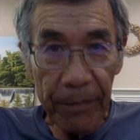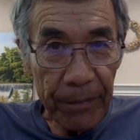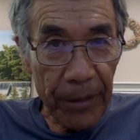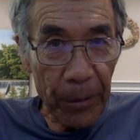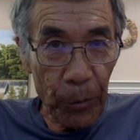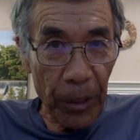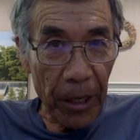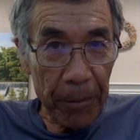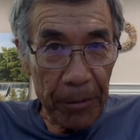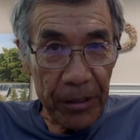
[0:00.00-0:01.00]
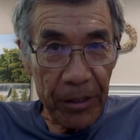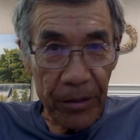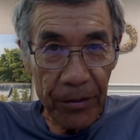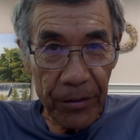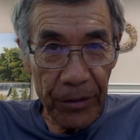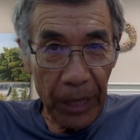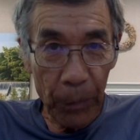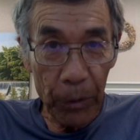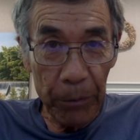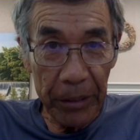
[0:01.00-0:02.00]
then what happens? Thy
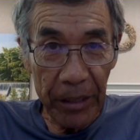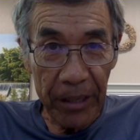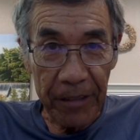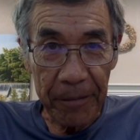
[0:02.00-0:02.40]
will be done.